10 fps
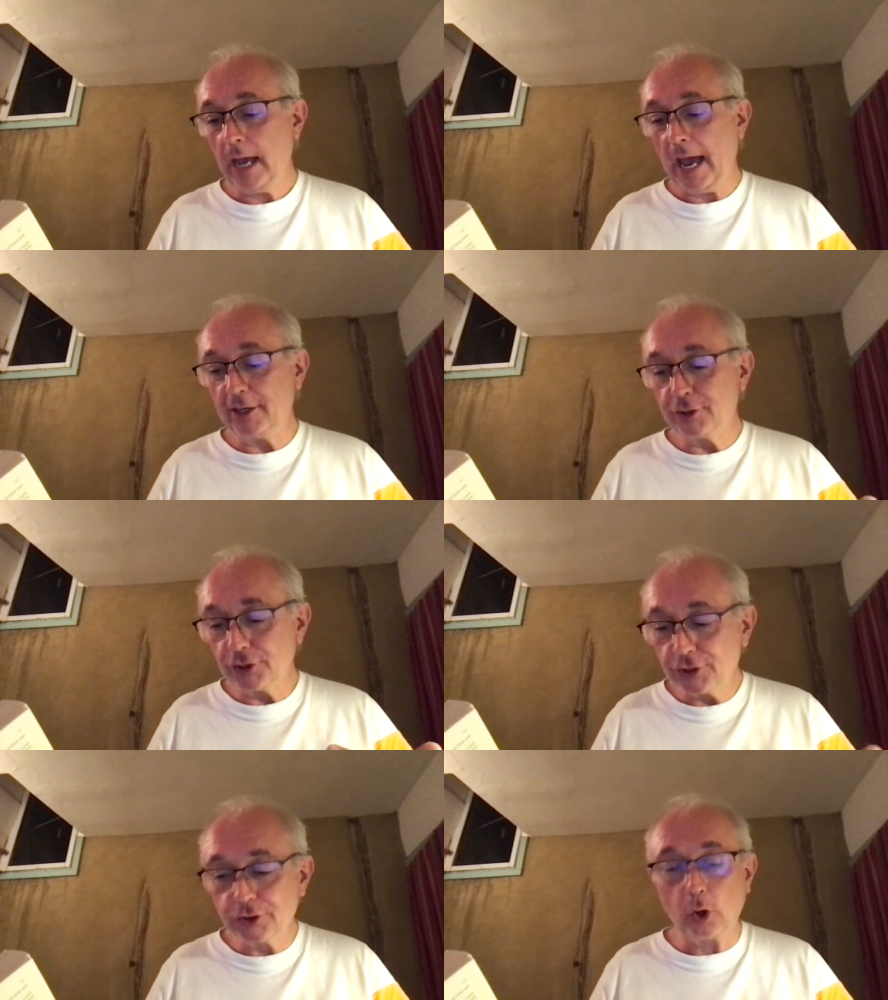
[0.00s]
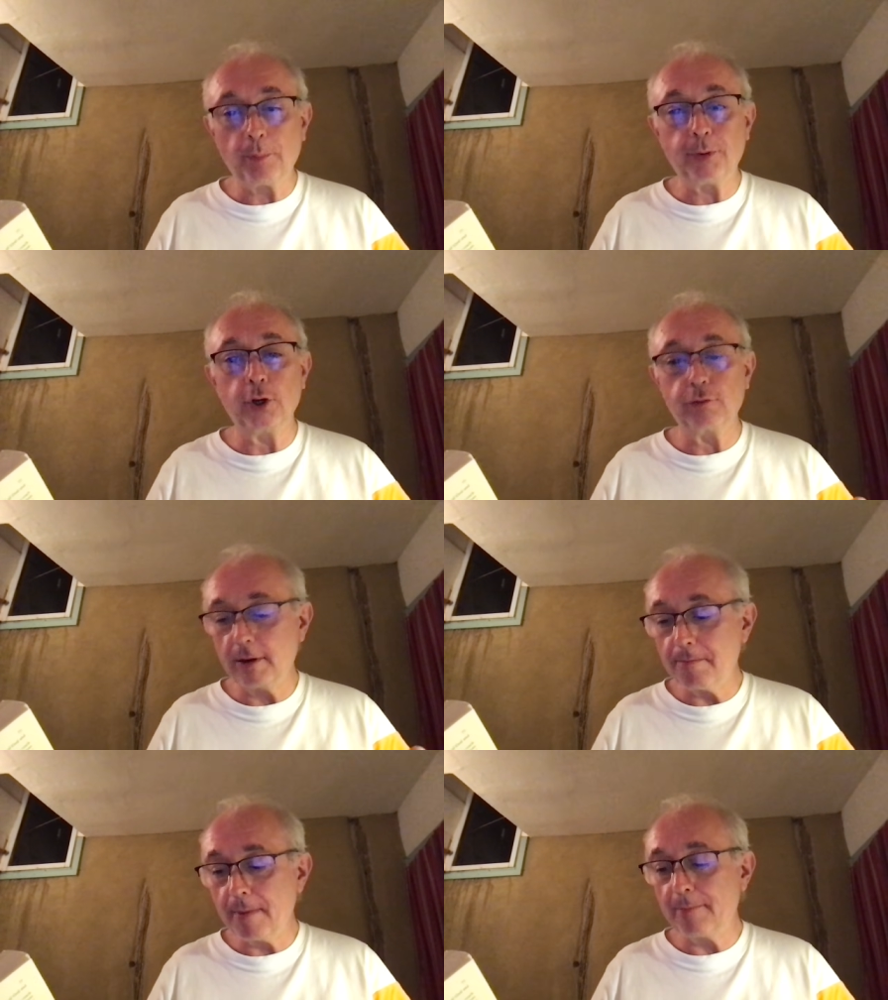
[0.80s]
and to stop you
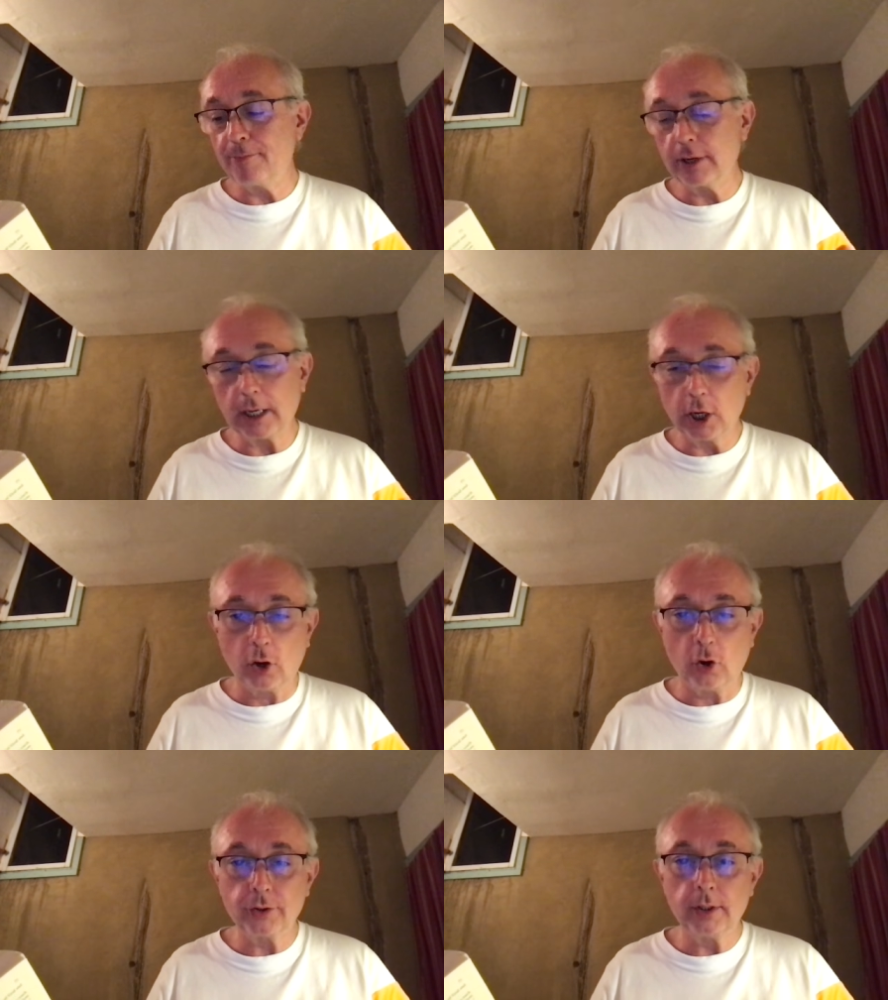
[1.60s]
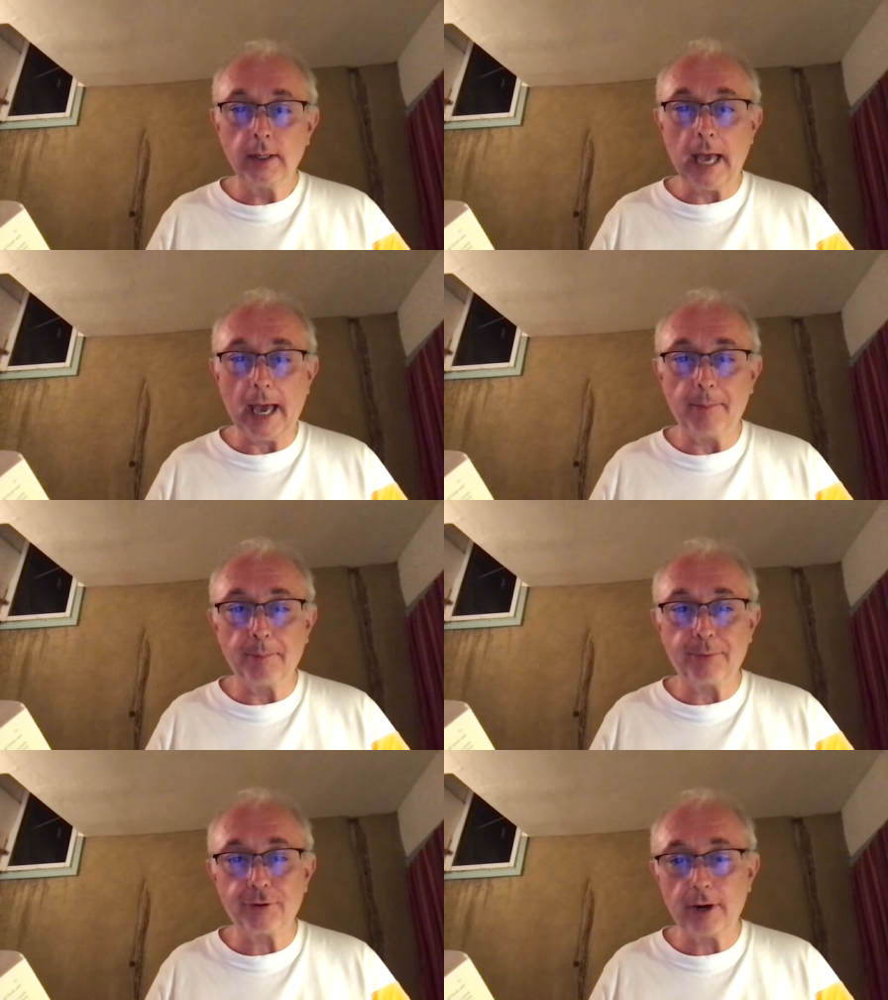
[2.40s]
remembering God and
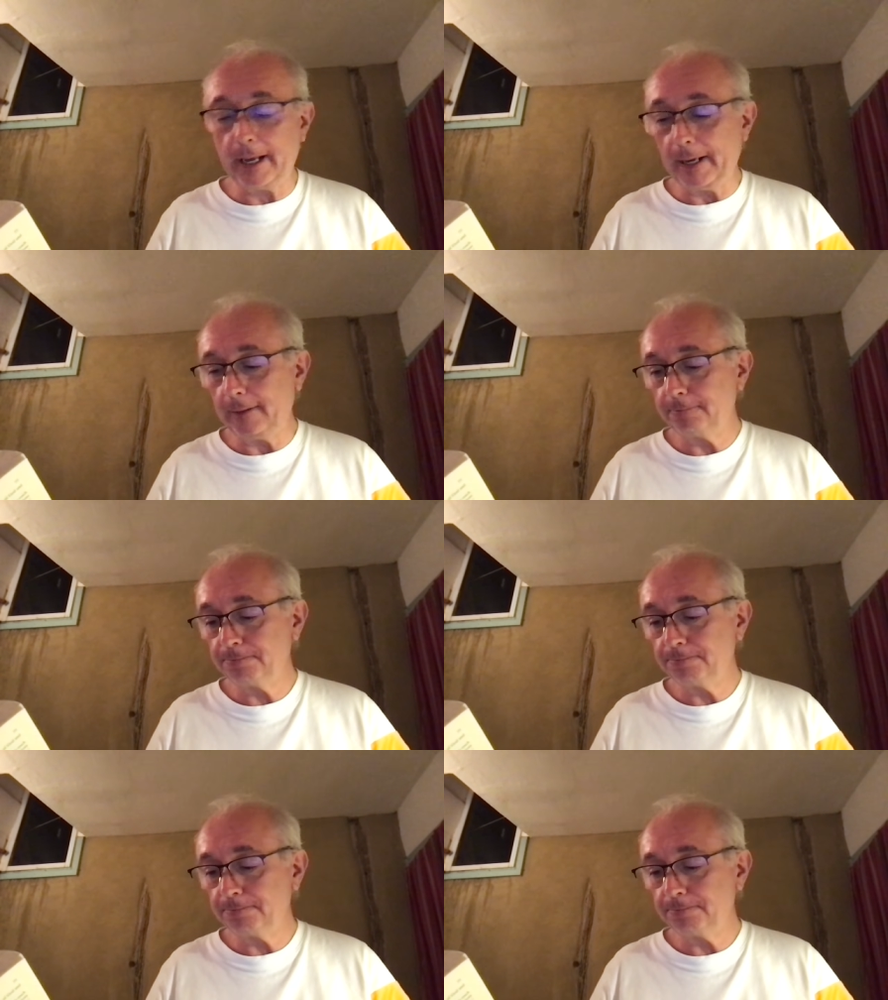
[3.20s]
prayer.